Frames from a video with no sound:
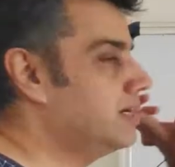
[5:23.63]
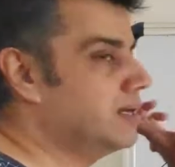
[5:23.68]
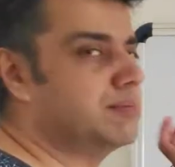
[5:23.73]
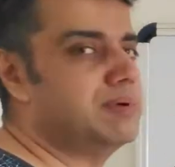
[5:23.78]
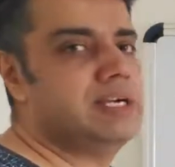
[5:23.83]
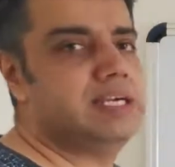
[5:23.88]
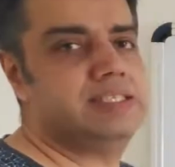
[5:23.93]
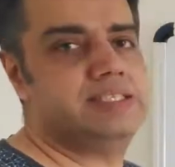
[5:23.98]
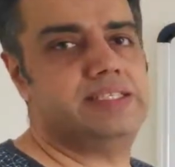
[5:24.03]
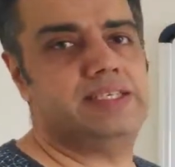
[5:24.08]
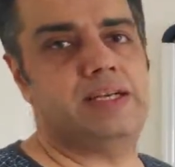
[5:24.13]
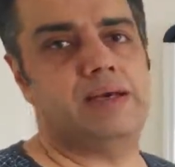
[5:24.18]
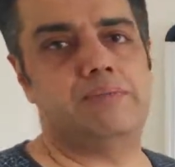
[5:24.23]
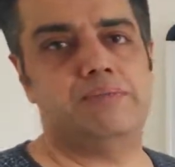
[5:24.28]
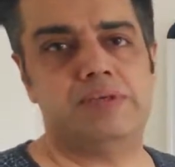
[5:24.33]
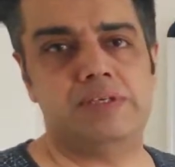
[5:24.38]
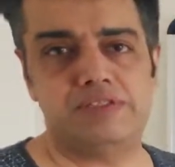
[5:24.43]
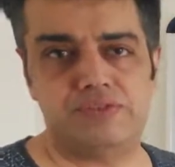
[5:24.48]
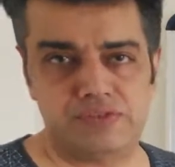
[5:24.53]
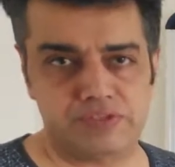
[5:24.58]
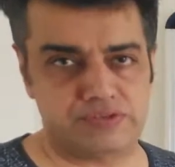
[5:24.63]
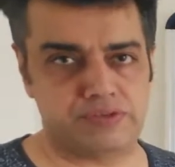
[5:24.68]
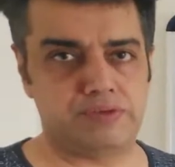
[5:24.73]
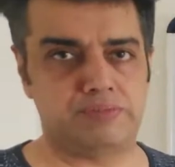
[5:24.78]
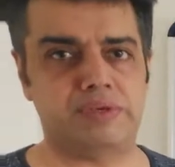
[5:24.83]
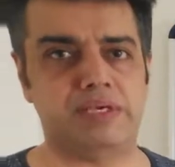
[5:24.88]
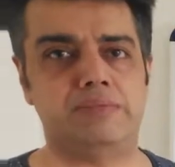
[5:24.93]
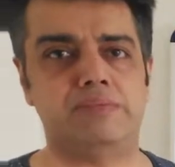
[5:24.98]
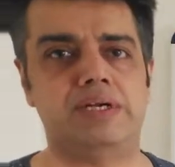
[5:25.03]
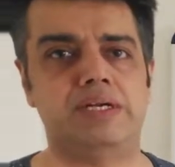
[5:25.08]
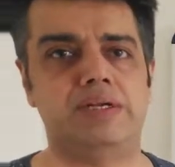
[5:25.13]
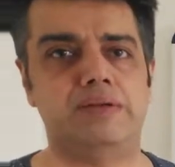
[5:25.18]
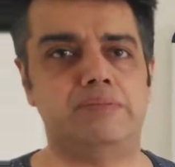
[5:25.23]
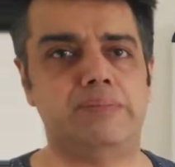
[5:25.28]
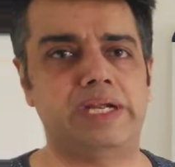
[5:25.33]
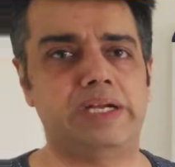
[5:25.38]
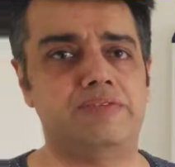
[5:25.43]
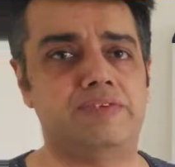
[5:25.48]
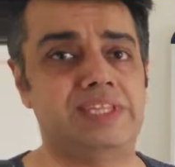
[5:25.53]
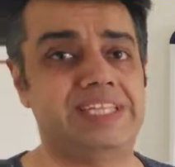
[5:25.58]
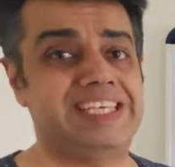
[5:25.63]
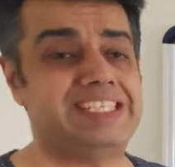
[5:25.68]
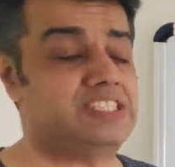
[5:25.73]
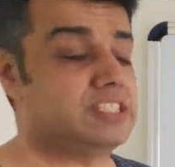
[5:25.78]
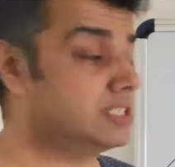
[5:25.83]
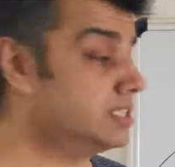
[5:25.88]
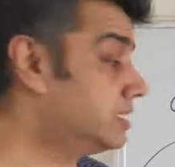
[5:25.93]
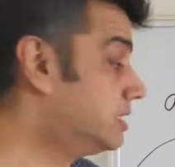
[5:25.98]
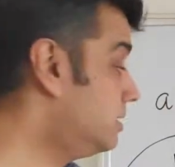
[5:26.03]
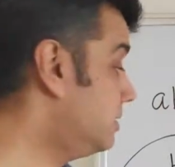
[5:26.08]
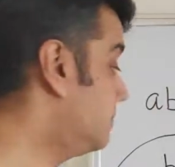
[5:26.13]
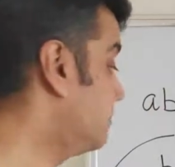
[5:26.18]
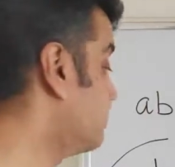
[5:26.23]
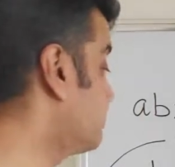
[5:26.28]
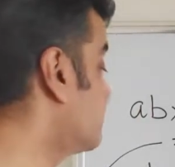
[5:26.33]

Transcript: double digit numbers which were being multiplied with each other